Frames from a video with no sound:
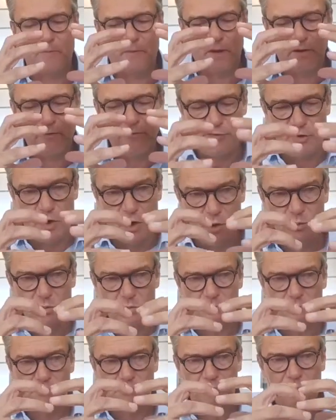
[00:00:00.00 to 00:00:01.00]
flow
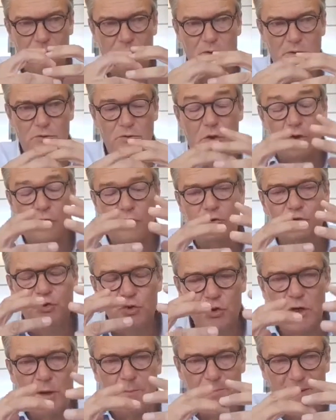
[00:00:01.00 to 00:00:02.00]
or too
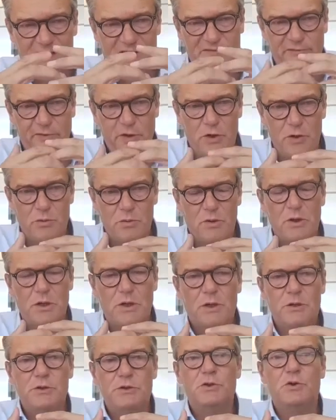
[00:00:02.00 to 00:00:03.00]
complex flow,
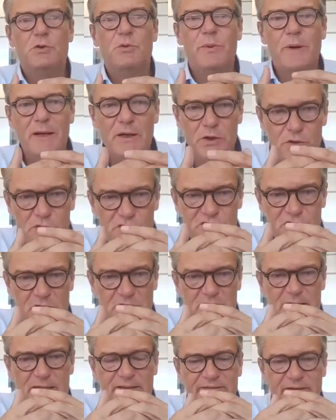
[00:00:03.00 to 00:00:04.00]
you will lose on
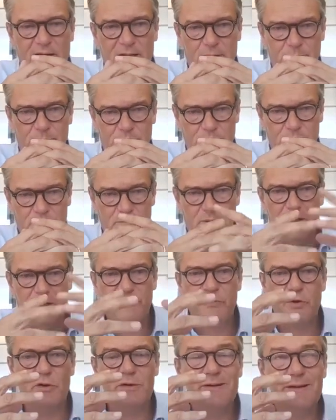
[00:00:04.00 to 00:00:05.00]
lead time. If
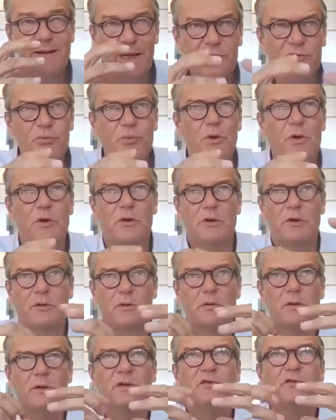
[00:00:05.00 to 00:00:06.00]
your network
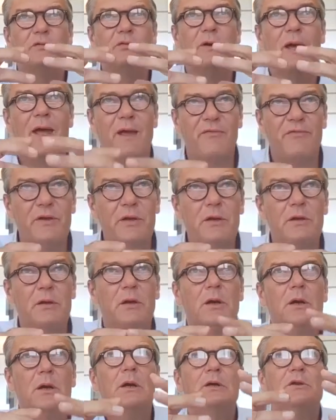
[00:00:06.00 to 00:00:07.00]
is too heavy,
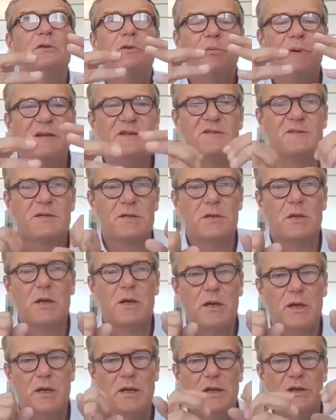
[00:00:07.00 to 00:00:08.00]
the risk
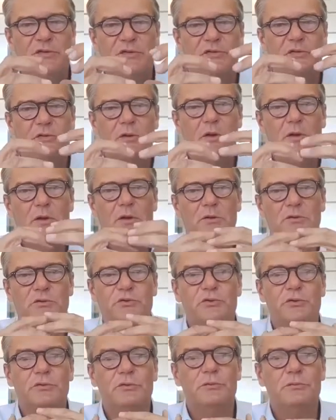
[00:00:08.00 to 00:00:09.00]
is
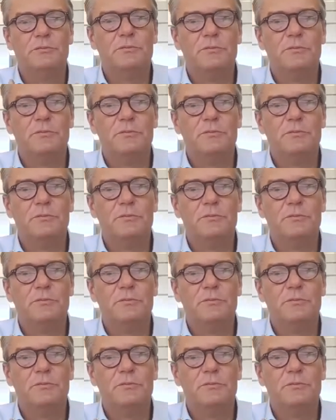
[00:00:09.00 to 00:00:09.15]
to